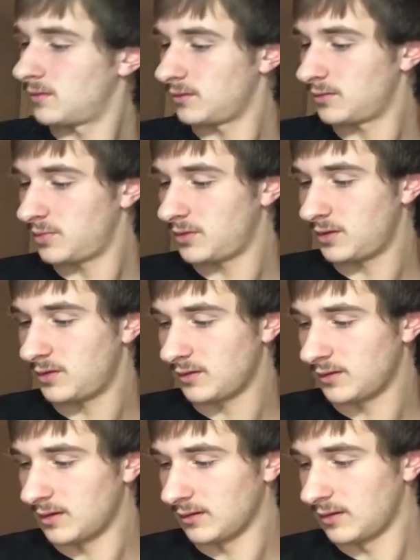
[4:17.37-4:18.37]
Looks pretty
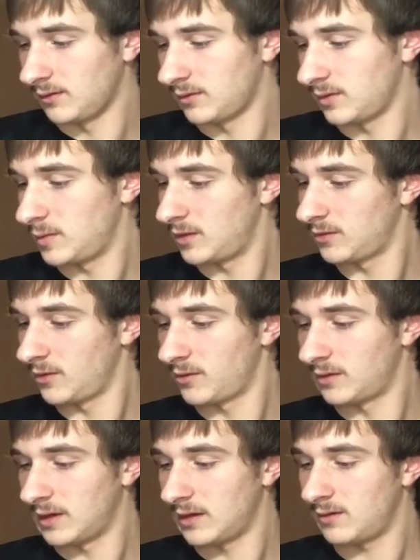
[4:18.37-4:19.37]
good. I'll definitely be
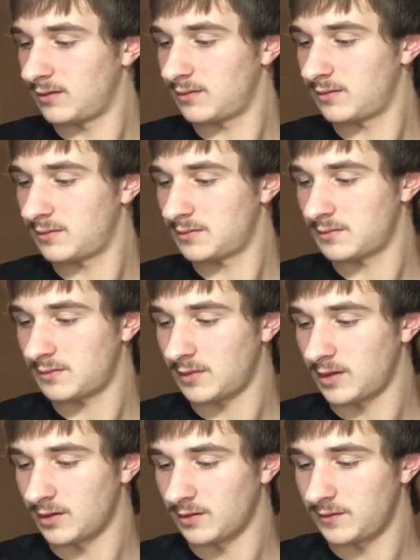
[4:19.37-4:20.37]
throwing that,
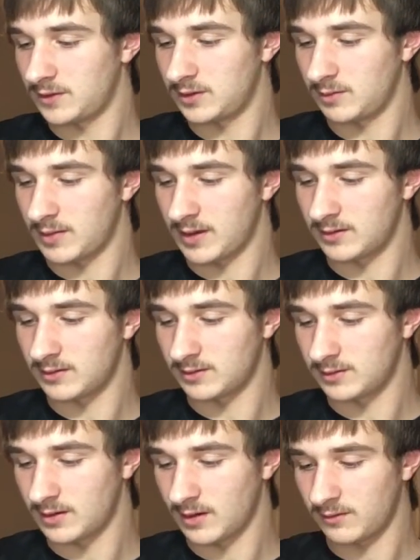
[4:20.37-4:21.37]
fishing beds
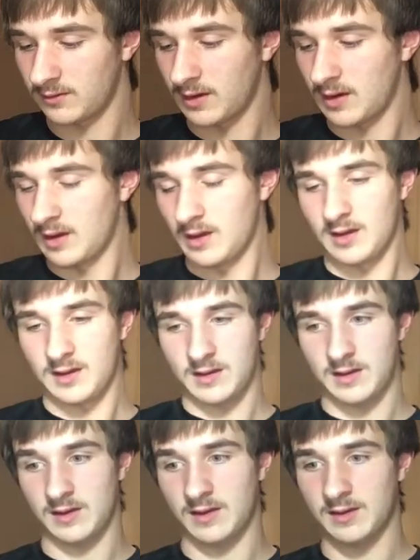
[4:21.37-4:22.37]
and stuff.
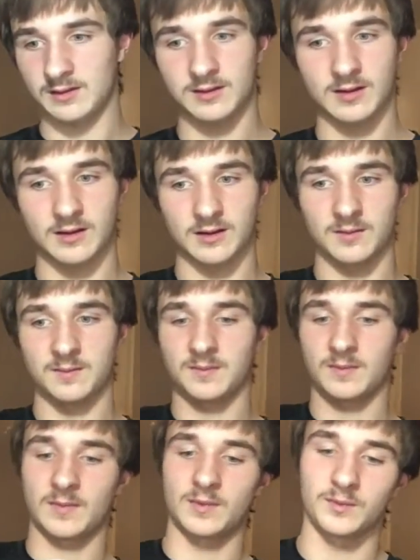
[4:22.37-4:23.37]
Yeah, that's
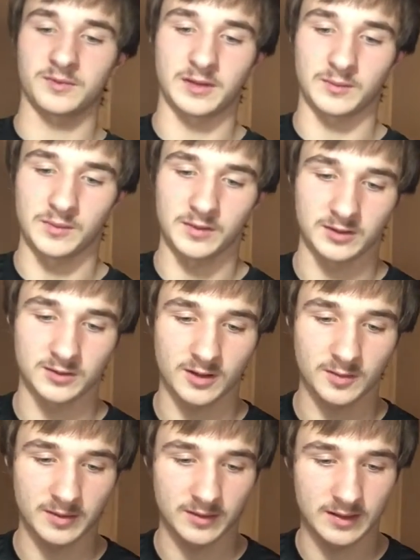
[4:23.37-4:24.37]
one thing we want to
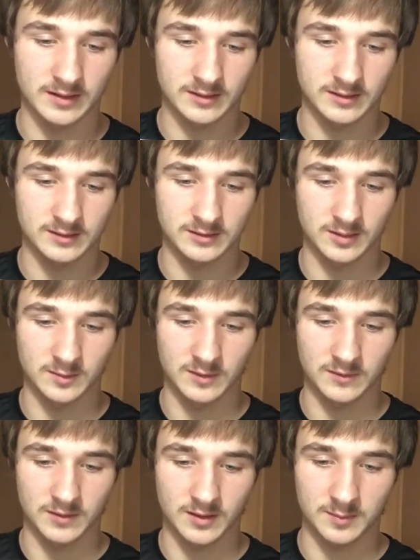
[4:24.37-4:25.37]
talk about. A lot of this is going to
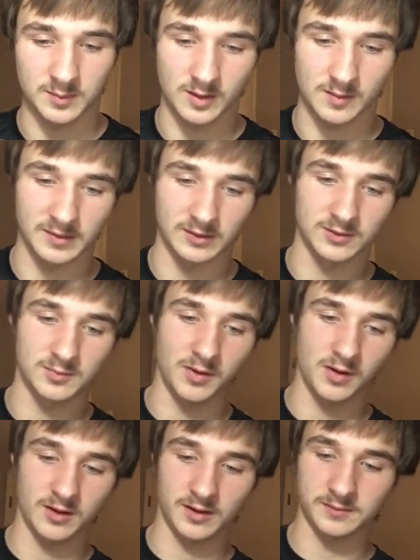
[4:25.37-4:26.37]
be for the upcoming
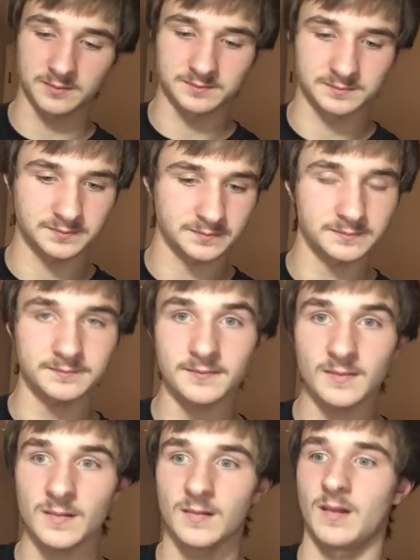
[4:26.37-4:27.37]
spawn.
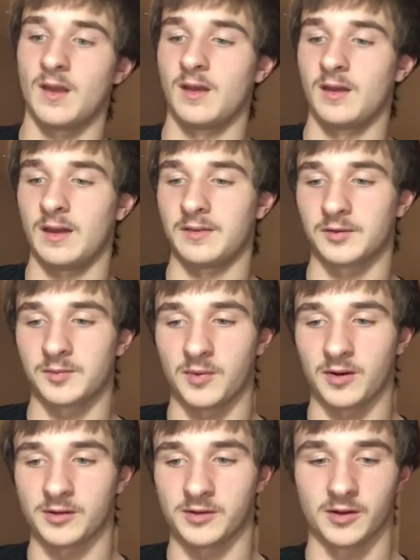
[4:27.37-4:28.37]
In the
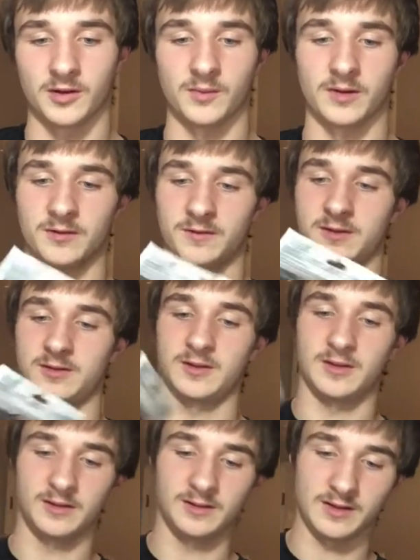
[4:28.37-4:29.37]
spawn, you're going to want to fish
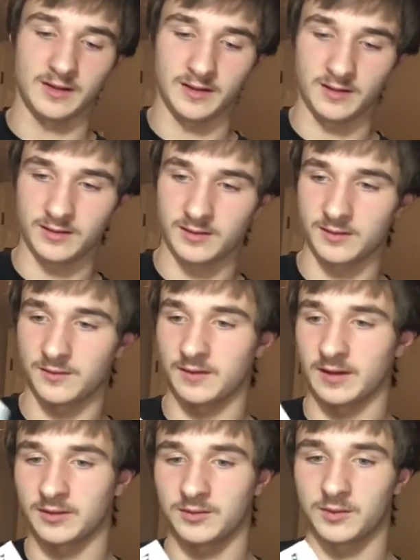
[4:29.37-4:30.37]
things like this
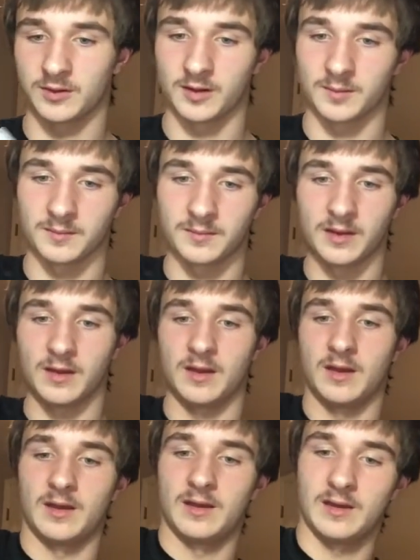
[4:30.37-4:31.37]
finesse worm
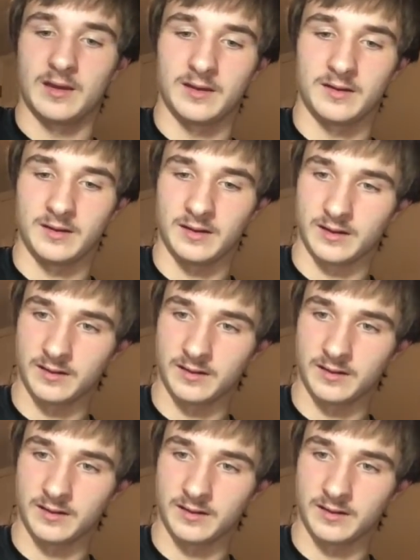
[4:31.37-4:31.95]
and,